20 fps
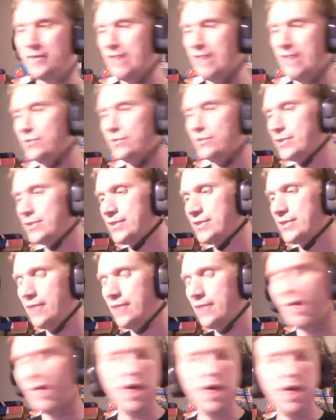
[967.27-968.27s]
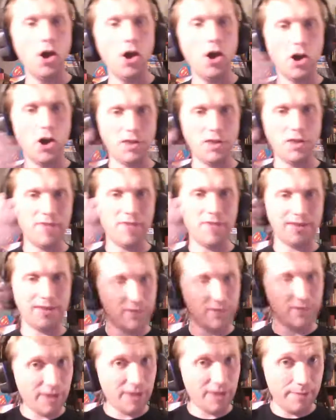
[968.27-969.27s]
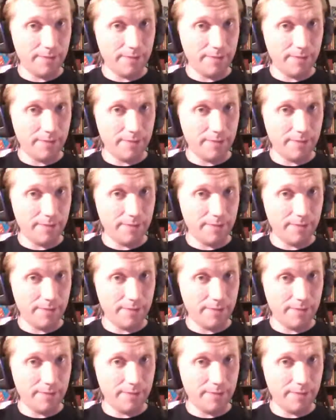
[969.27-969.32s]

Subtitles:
sort of stuff. All of that to say,